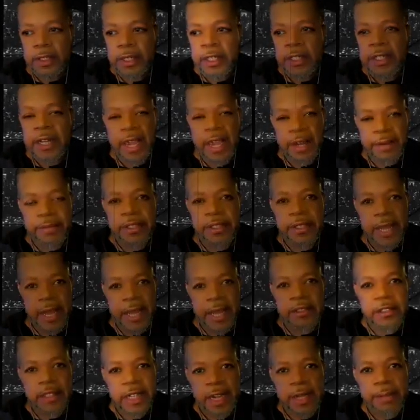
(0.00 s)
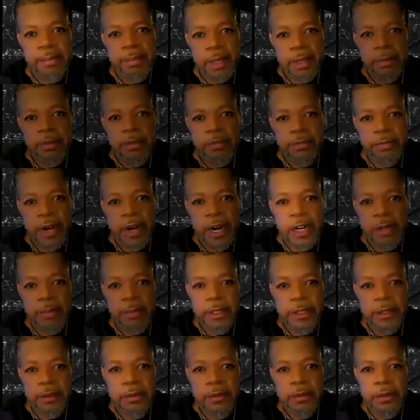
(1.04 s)
in having that type of
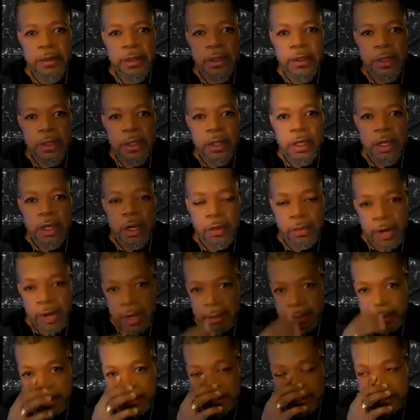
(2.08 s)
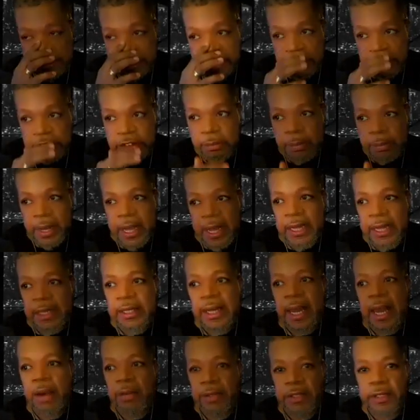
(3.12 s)
environment around my sons by
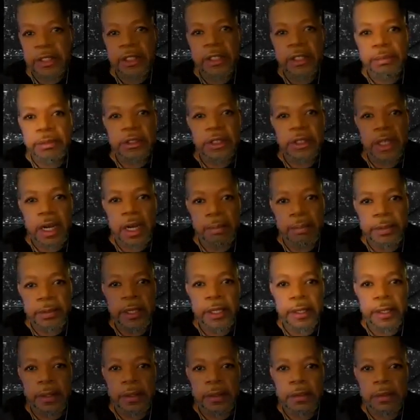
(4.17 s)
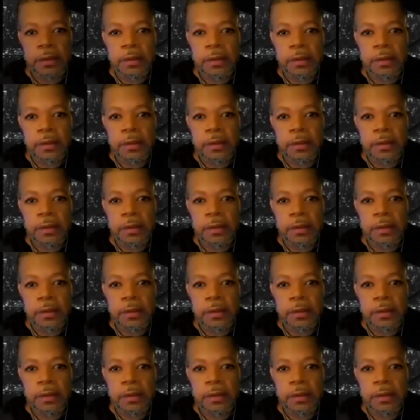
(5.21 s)
allowing him to come there.